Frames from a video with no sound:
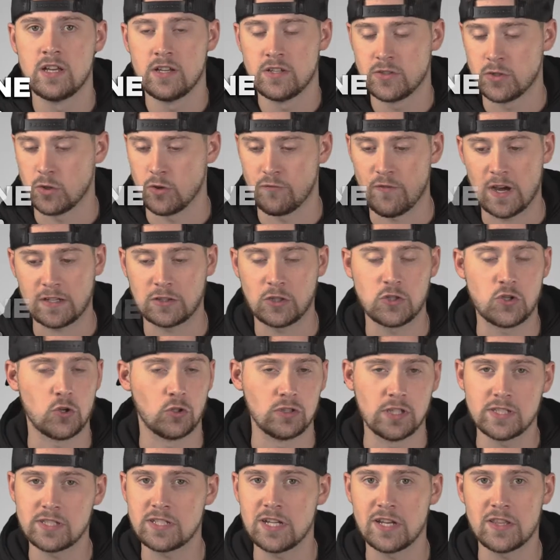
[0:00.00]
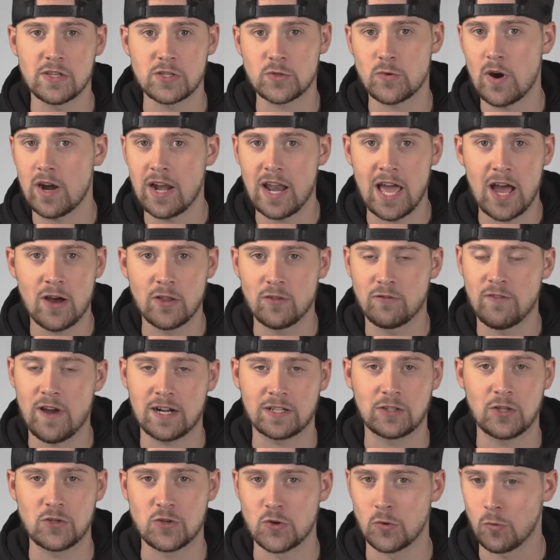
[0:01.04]
So the fact that you're listening to this right now, the
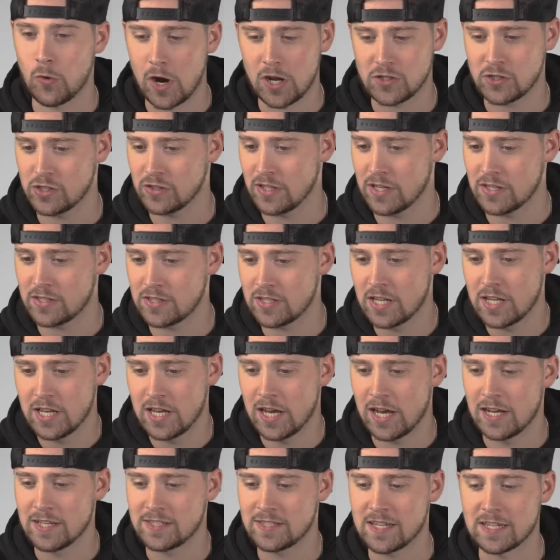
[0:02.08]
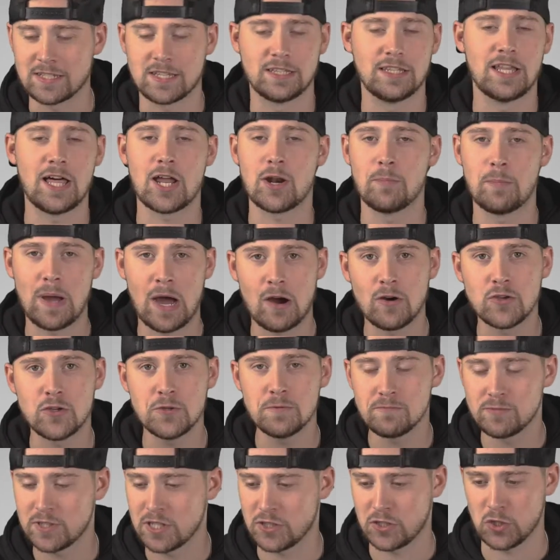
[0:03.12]
fact that you're watching this, uh, says a lot about
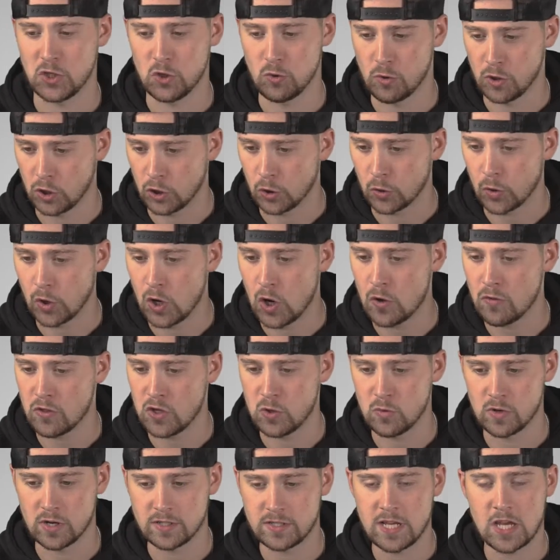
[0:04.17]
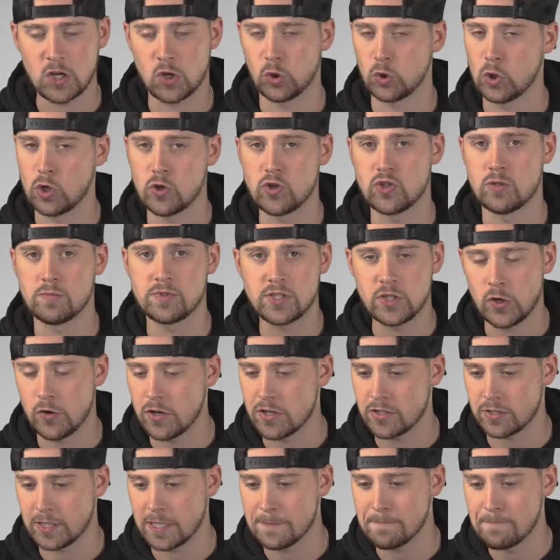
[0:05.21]
you. says that you want to grow, that you want to take your leadership
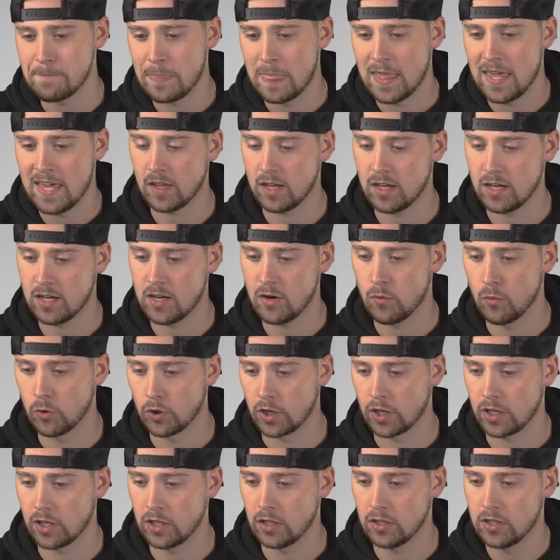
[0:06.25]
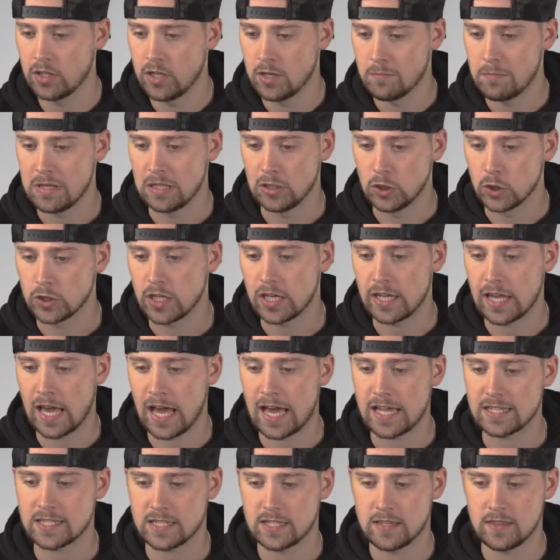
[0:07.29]
seriously. Uh, we're going to be looking
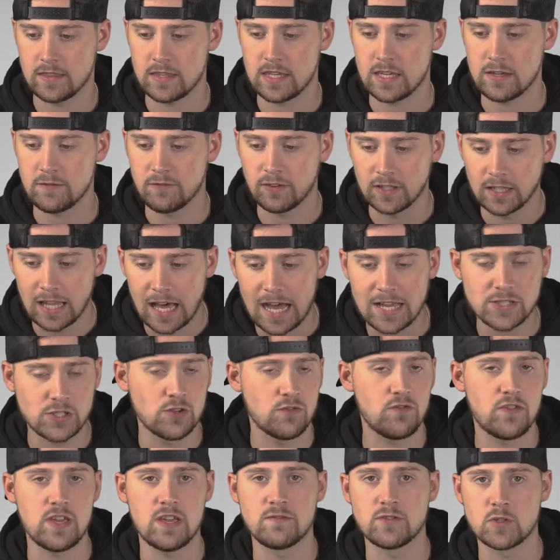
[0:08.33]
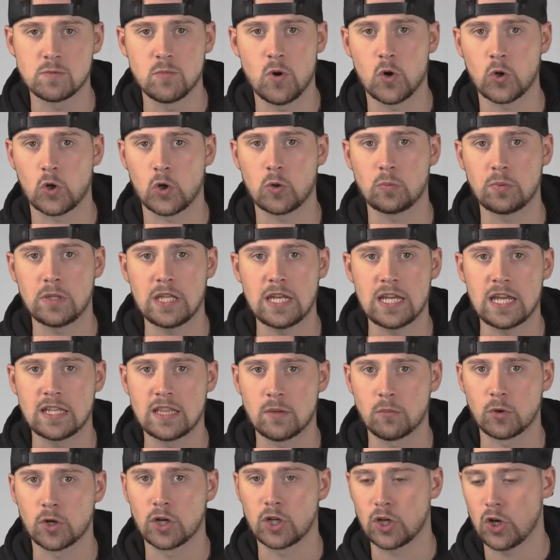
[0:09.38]
at the philosophy of small group leading, and
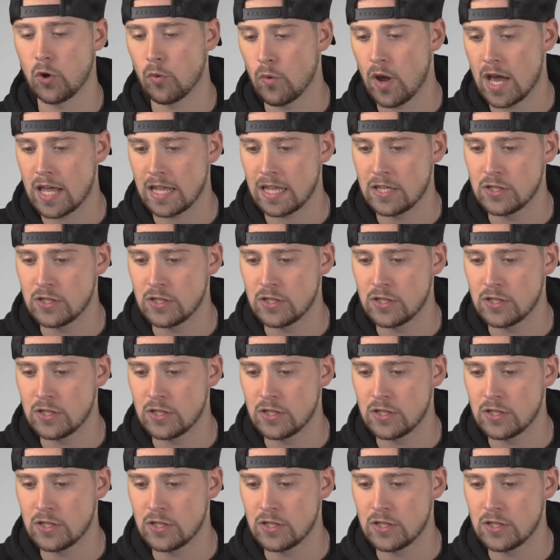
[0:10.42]
then we're going to go right